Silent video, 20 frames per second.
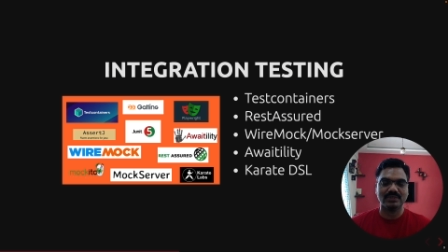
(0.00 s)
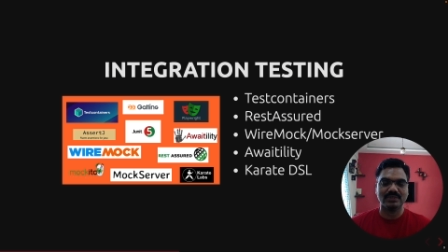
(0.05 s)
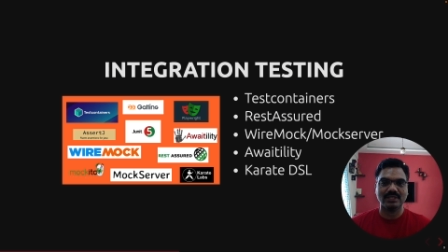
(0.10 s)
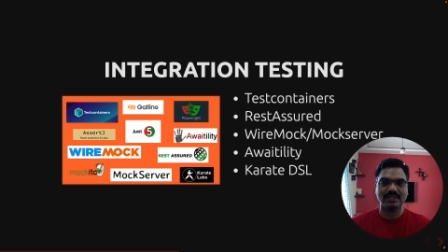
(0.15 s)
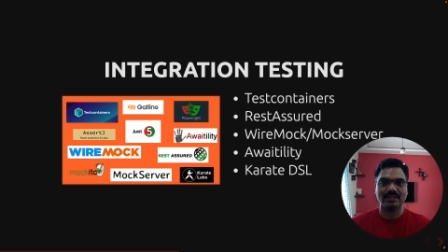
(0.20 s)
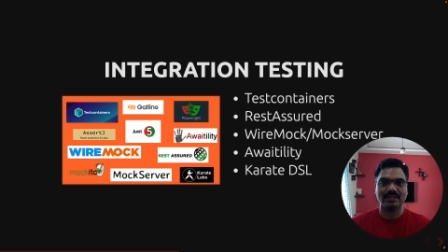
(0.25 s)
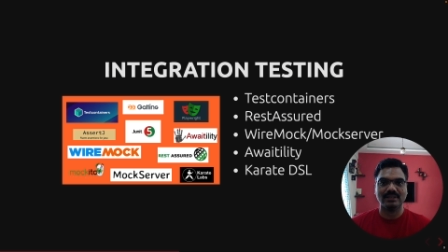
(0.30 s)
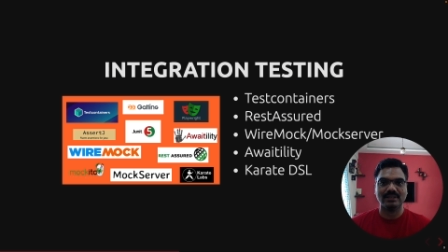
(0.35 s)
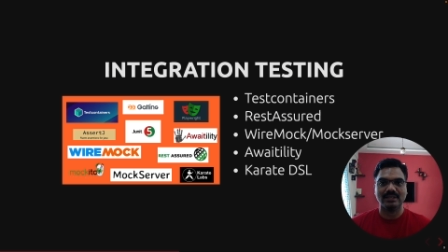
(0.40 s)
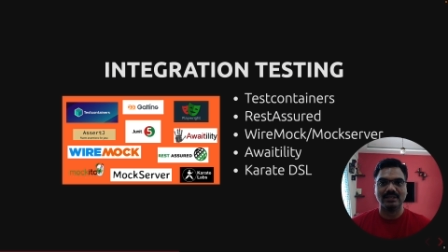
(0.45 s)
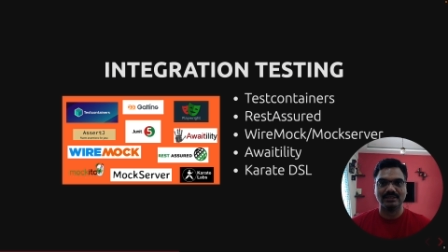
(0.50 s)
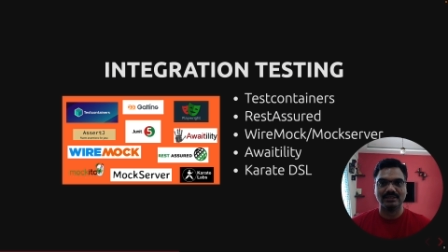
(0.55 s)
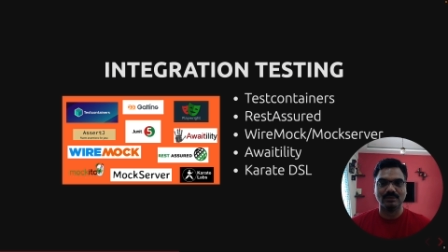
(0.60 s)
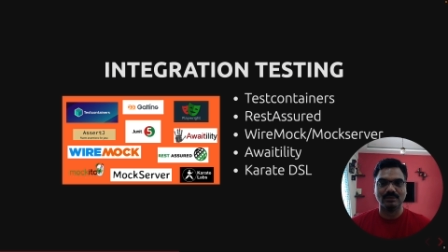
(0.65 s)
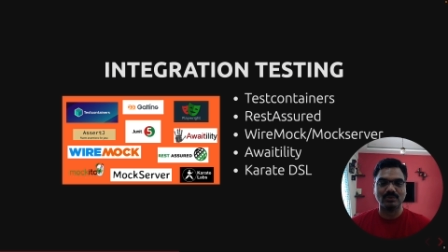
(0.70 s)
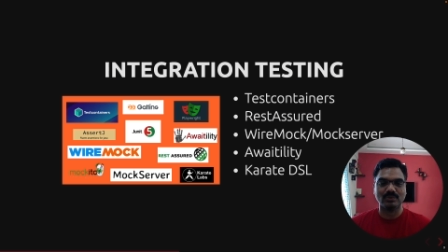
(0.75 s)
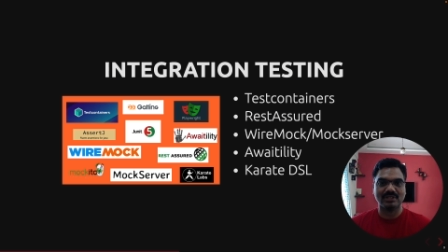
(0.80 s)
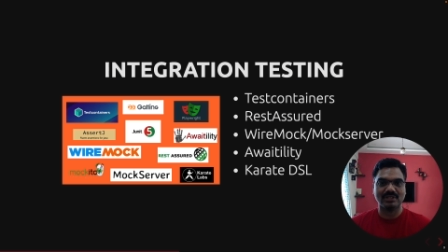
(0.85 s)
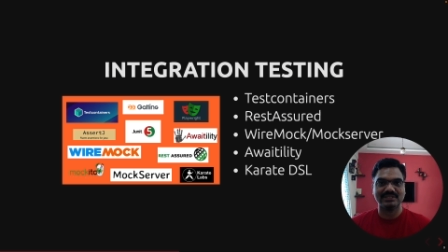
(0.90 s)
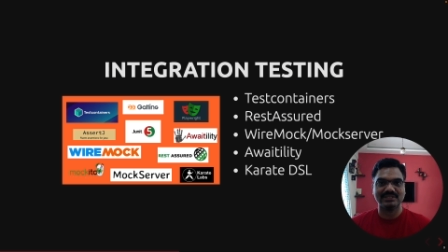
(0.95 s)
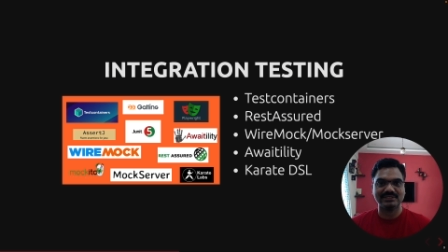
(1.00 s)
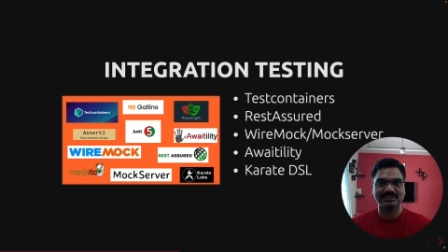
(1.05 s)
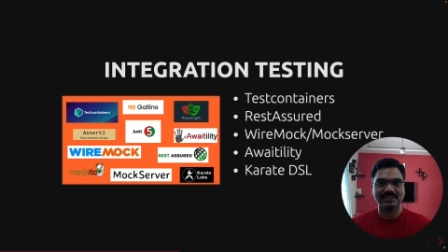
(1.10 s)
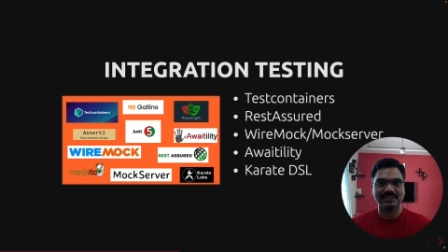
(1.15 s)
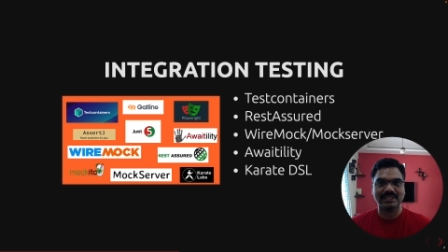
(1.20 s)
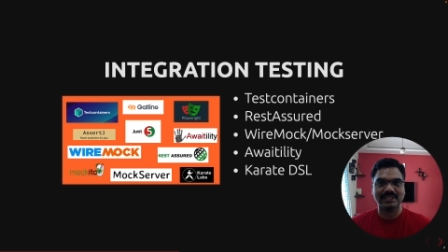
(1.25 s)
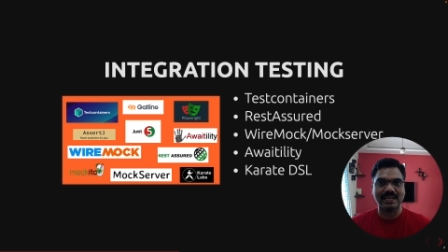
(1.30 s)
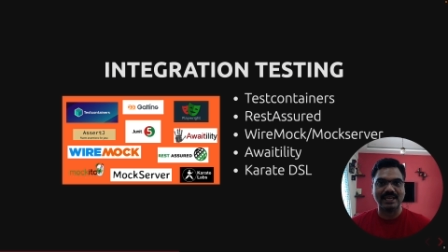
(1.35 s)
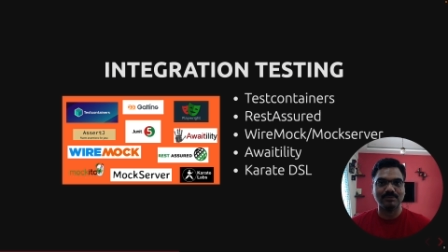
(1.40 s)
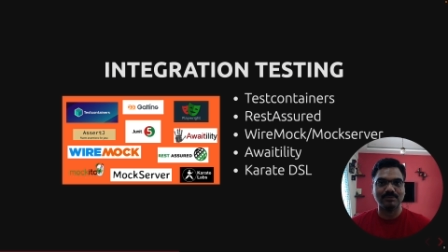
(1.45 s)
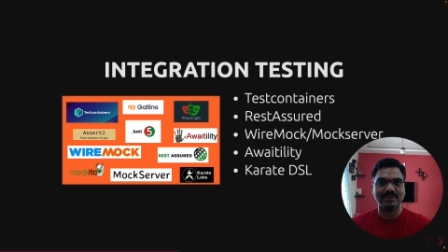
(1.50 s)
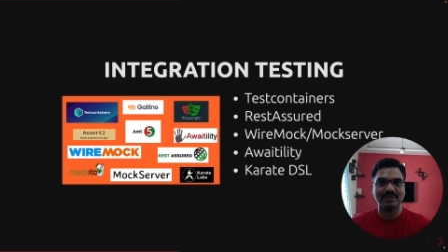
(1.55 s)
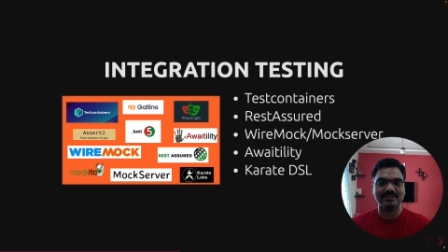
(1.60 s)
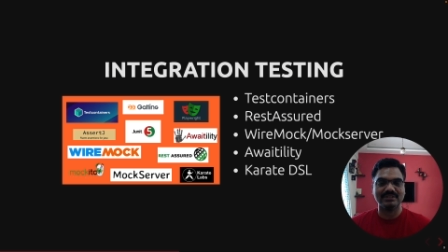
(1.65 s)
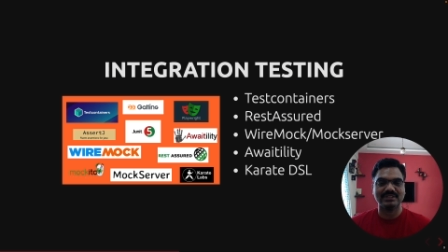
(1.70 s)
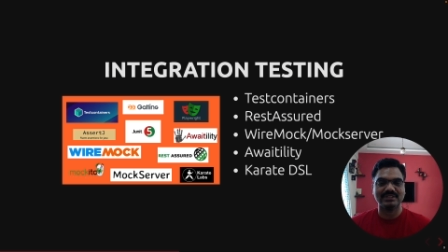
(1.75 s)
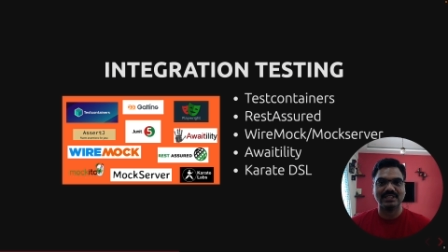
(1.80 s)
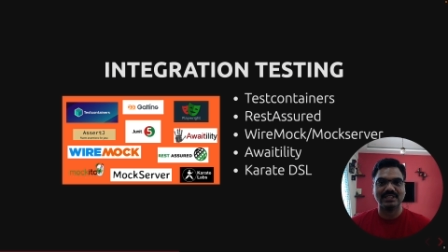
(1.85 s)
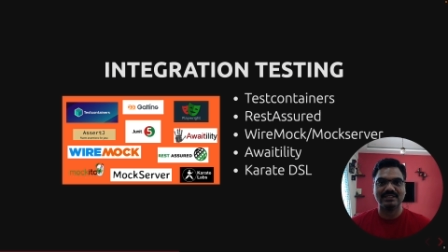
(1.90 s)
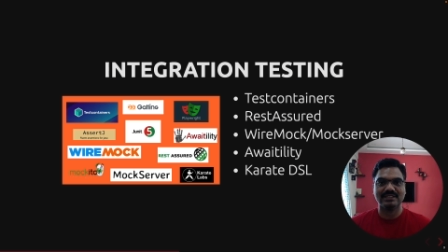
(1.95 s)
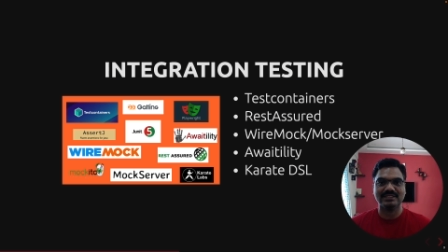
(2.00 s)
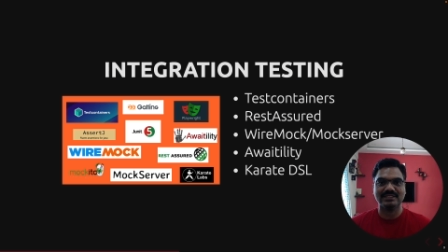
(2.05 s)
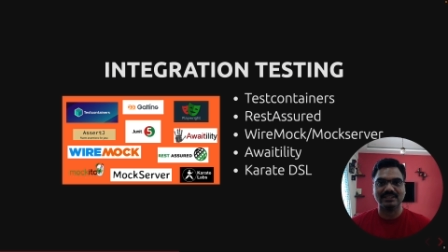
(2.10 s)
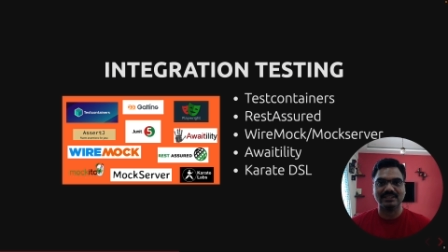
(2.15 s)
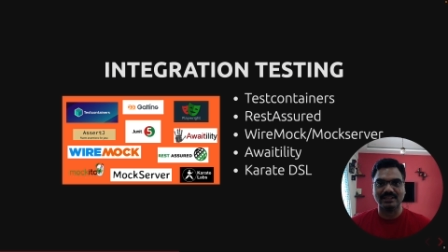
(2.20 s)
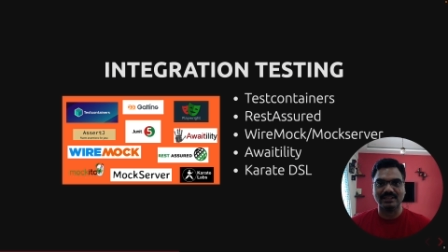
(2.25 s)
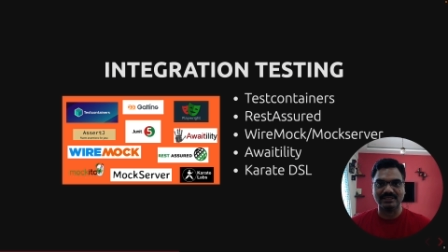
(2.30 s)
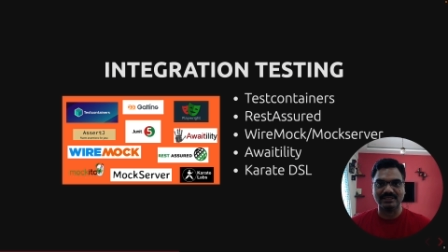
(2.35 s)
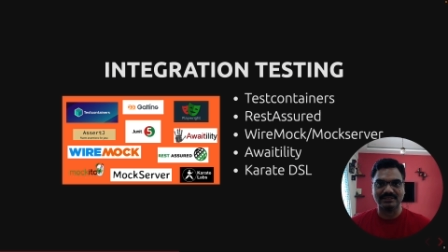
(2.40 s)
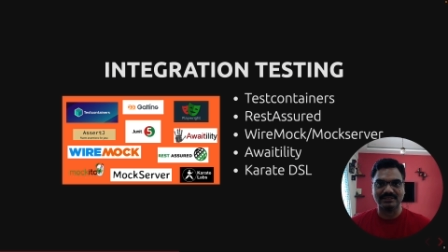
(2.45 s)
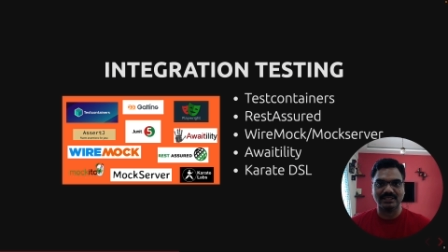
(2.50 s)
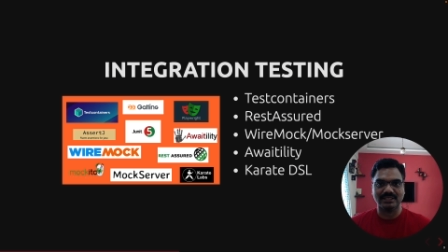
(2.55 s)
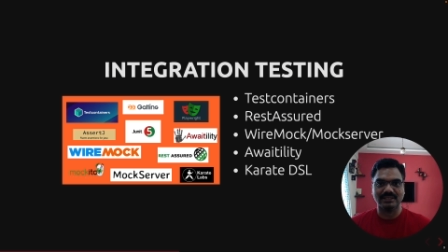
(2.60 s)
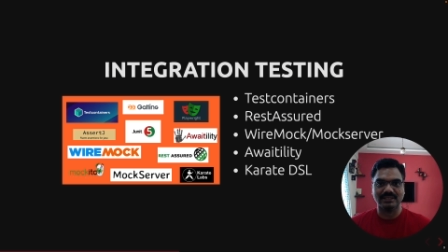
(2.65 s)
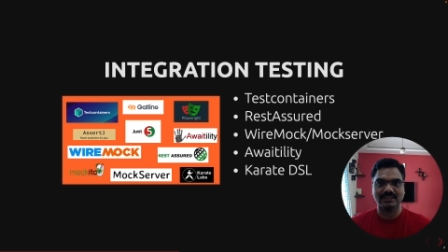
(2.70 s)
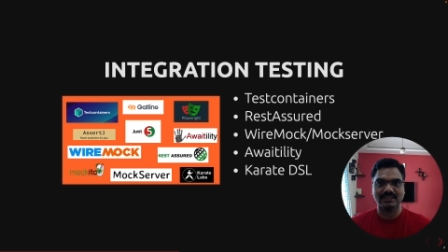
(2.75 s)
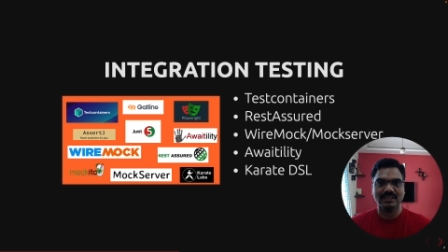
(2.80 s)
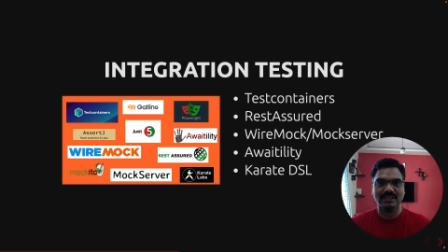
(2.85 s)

where the processing happens asynchronously.